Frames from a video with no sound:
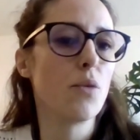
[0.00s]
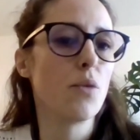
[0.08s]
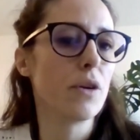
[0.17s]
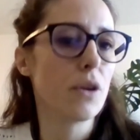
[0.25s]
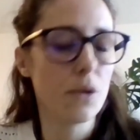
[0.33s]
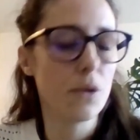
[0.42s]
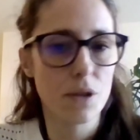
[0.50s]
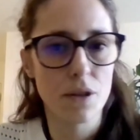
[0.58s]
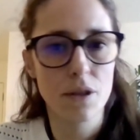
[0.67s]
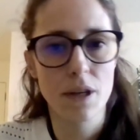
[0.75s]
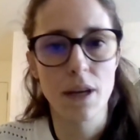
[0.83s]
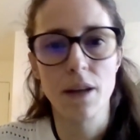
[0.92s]
where
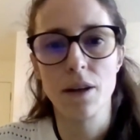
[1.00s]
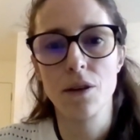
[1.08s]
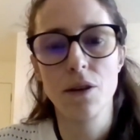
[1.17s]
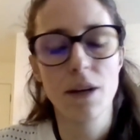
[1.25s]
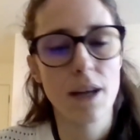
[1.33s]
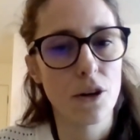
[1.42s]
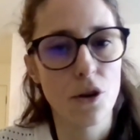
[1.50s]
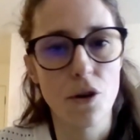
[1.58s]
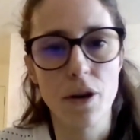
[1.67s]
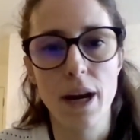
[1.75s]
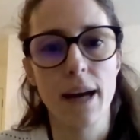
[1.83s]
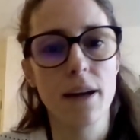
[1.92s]
users can
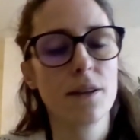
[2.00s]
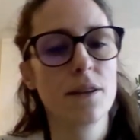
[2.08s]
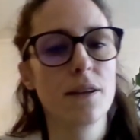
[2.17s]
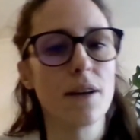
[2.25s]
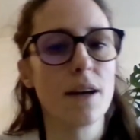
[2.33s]
connect